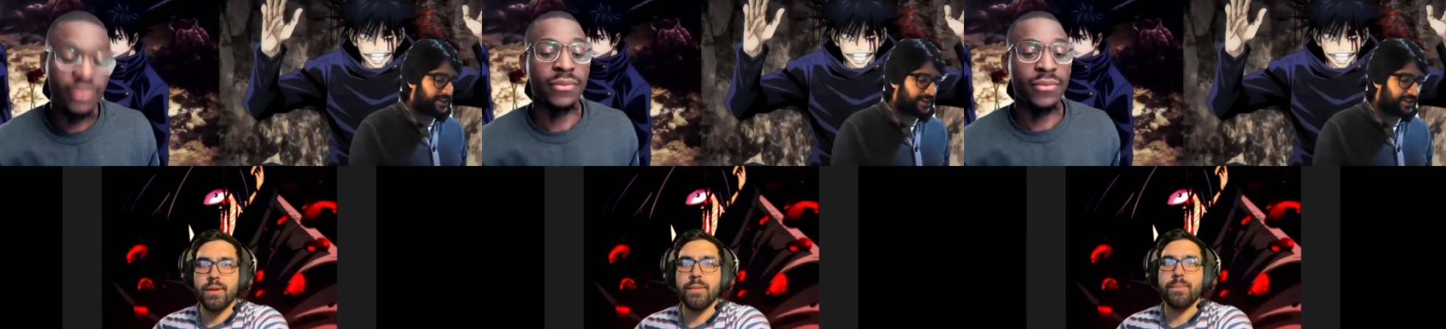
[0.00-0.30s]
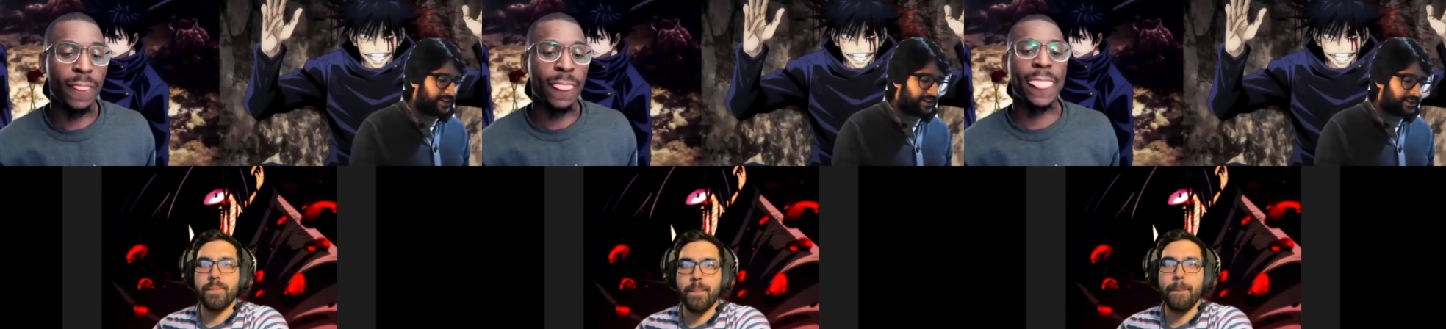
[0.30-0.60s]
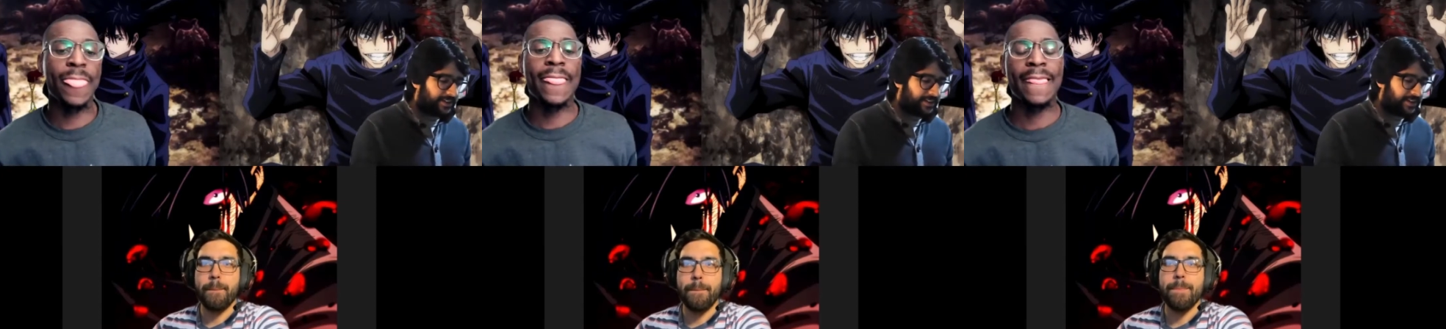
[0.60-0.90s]

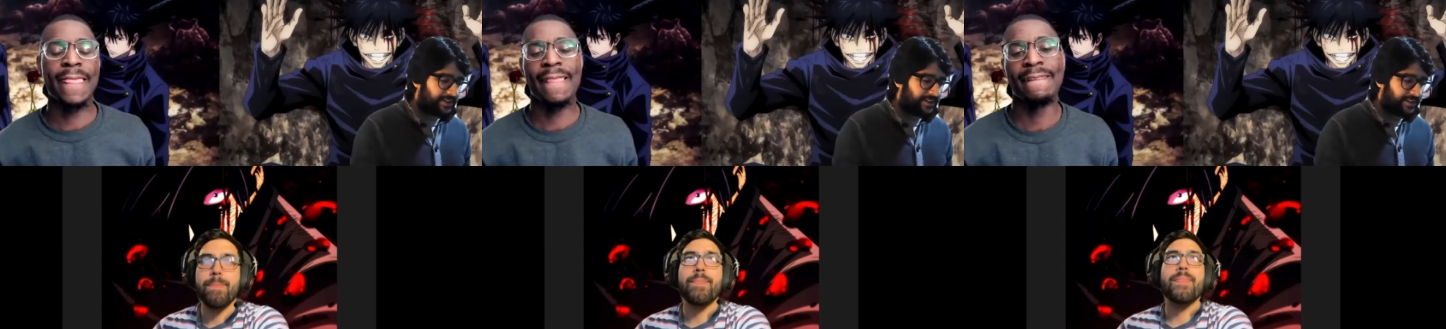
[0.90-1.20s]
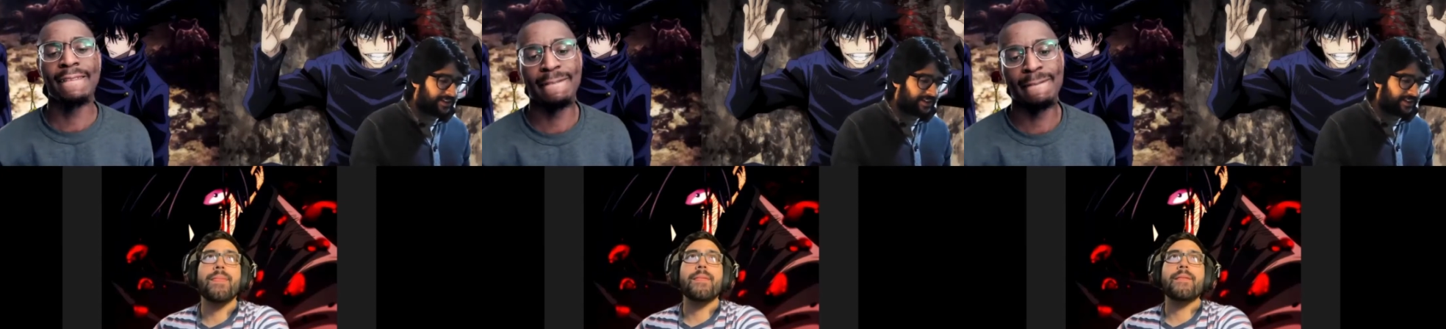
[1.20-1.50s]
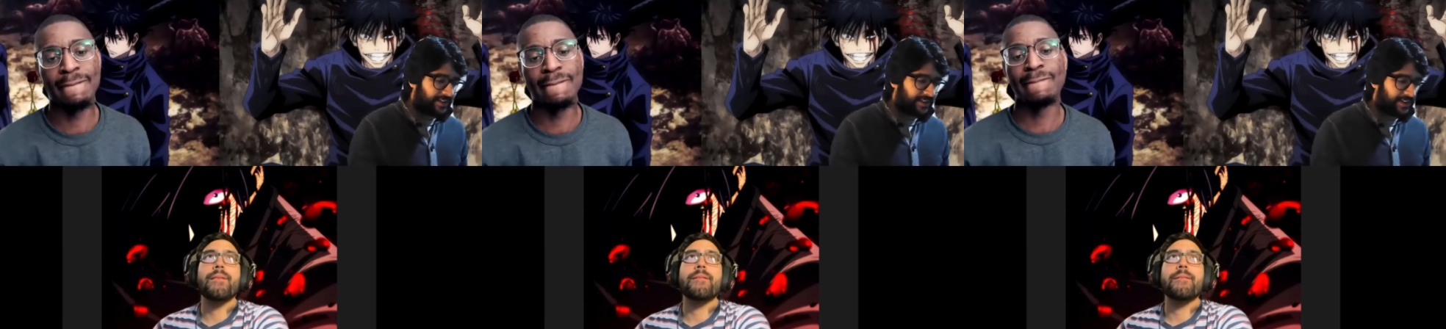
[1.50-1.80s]
Speaker 1: uh,
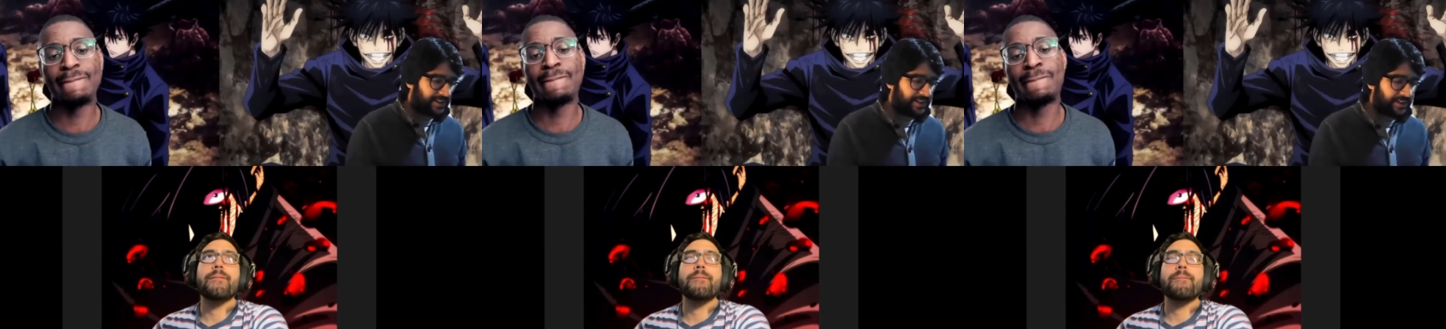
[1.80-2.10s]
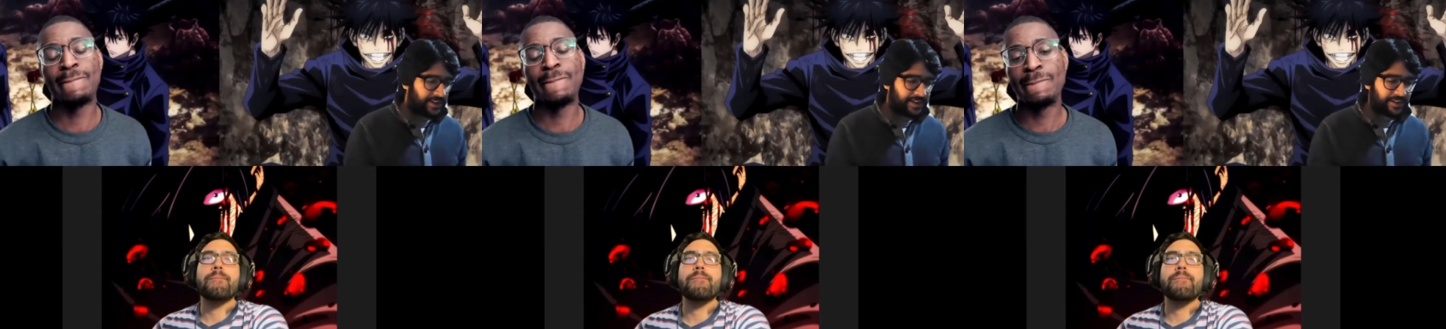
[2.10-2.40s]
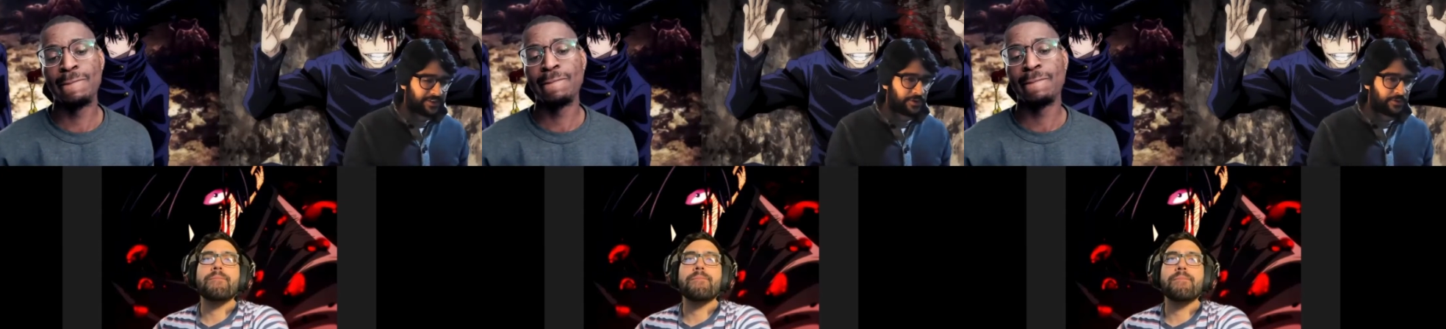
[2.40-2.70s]
he he didn't go